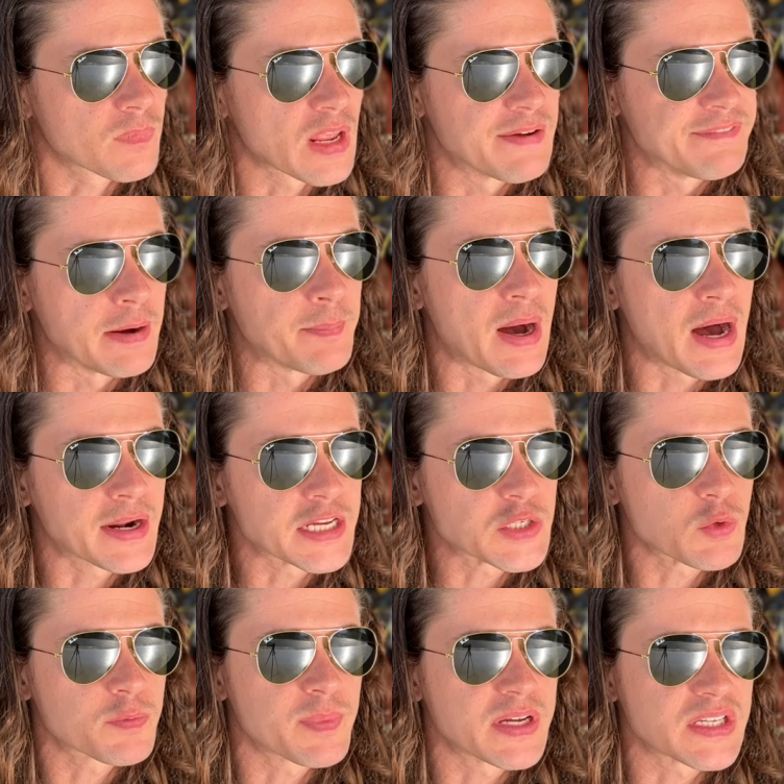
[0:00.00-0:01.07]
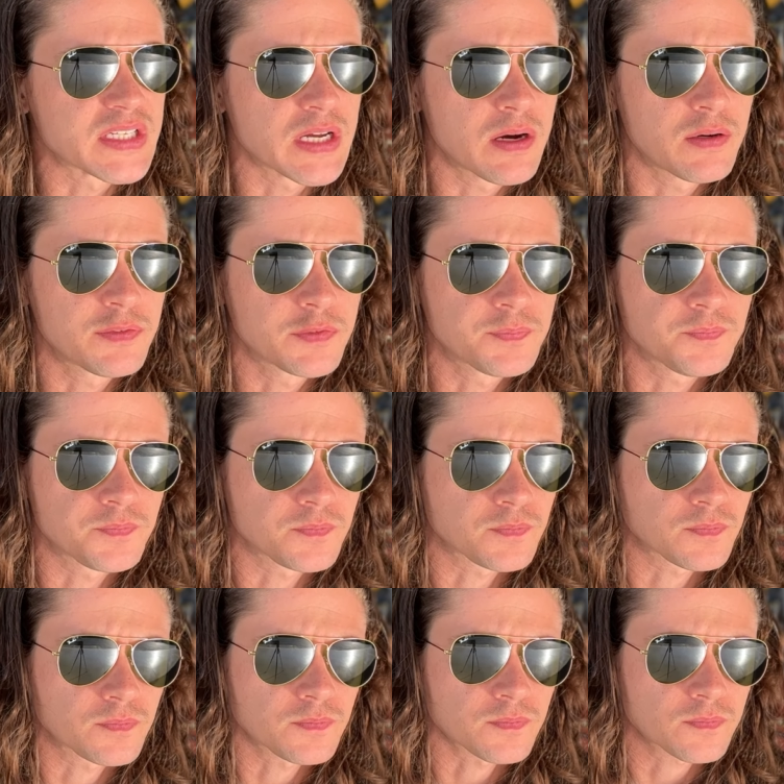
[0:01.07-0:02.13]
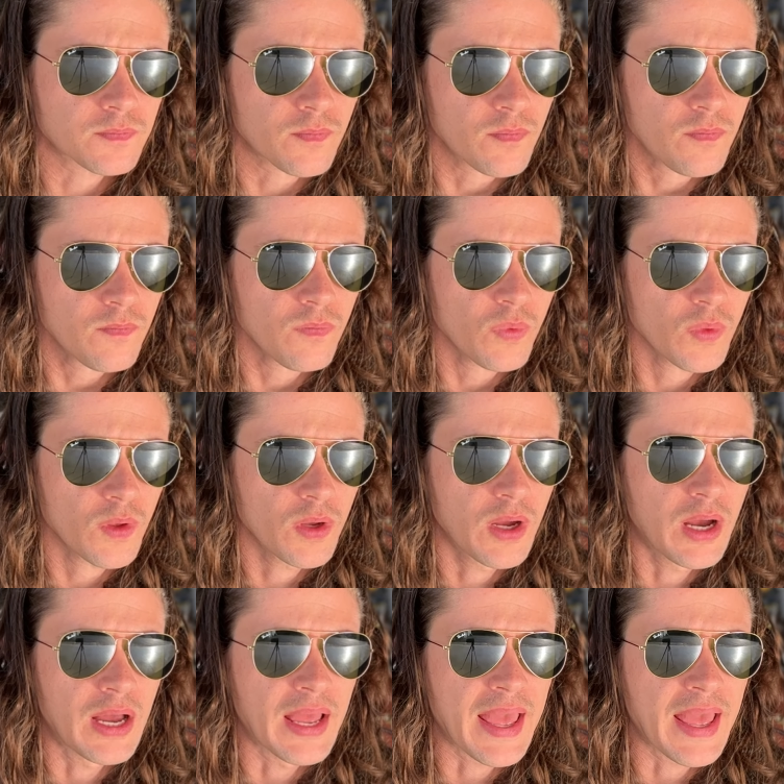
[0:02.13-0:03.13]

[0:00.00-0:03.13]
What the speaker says: if I'm honest with myself, I